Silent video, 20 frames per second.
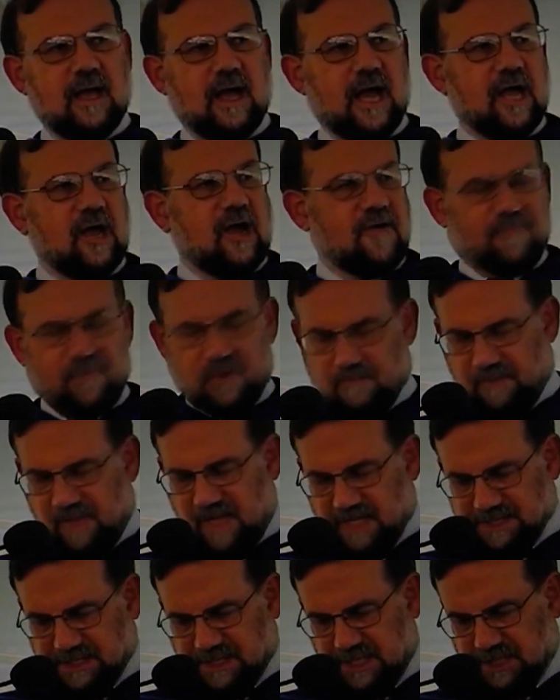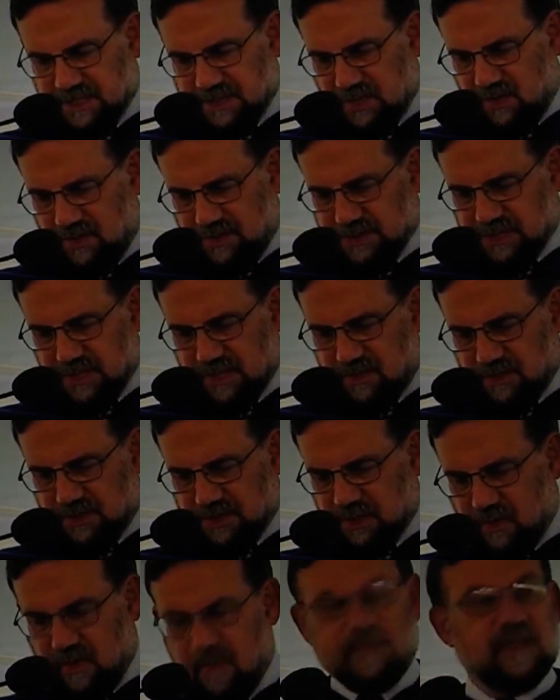I offer blessings also
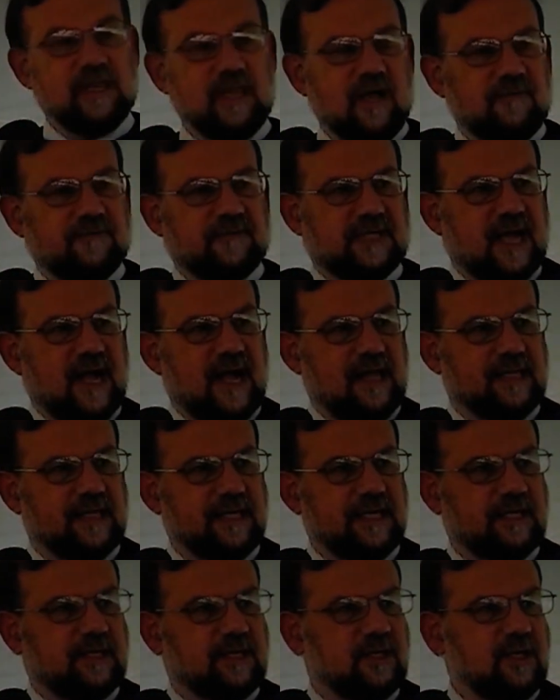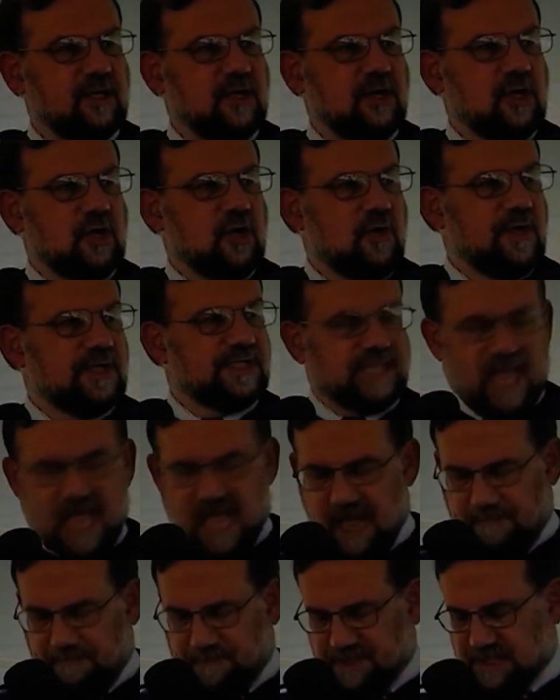to a beloved colleague who is
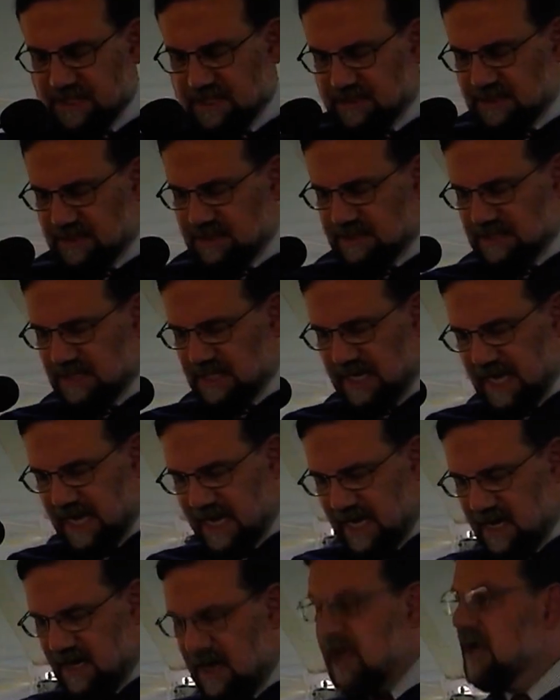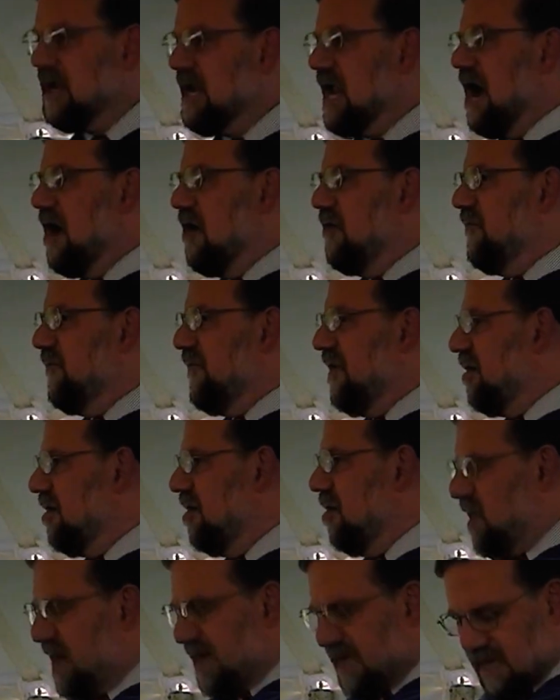absent today, now
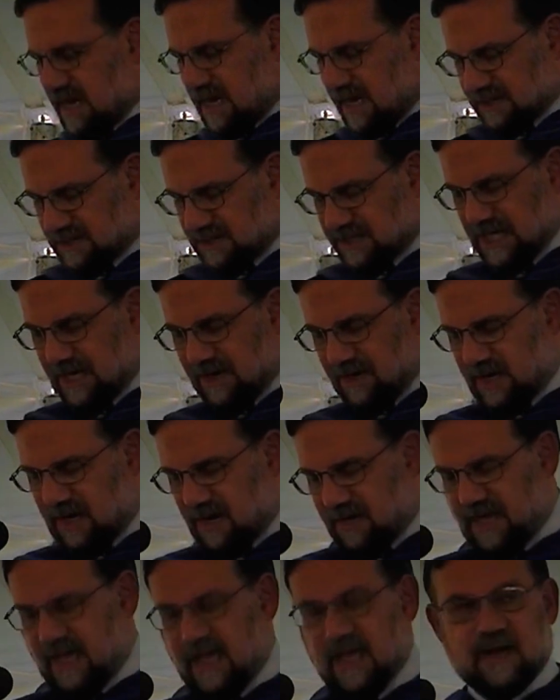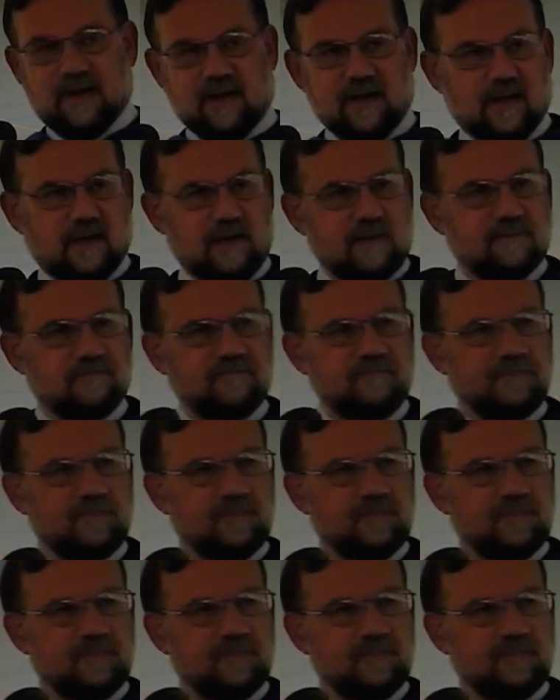far away in Ontario, Canada,